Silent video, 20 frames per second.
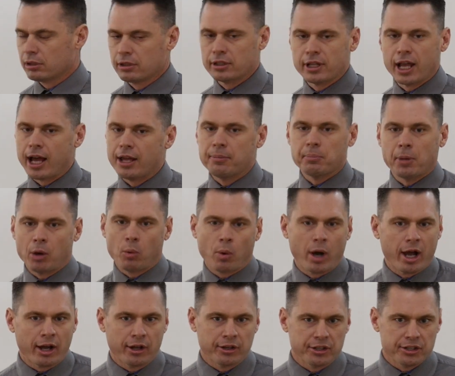Not in my
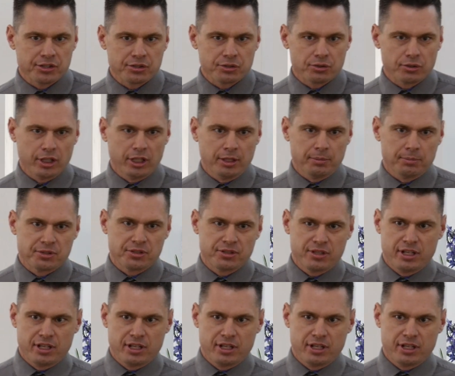wildest dreams.